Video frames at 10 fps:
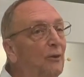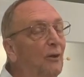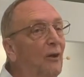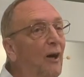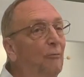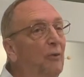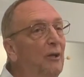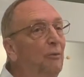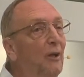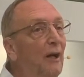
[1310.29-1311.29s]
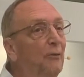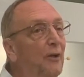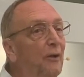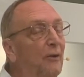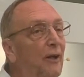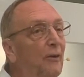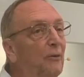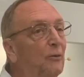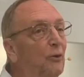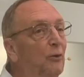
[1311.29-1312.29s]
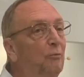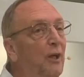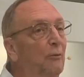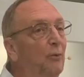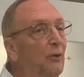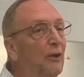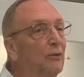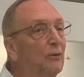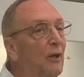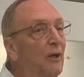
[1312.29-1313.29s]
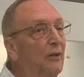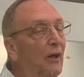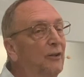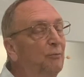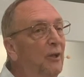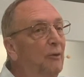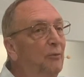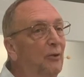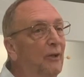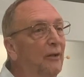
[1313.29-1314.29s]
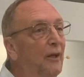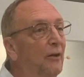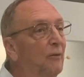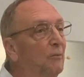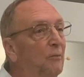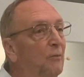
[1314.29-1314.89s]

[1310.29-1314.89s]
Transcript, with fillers: There are a lot of people out there that are good people and nice people and they're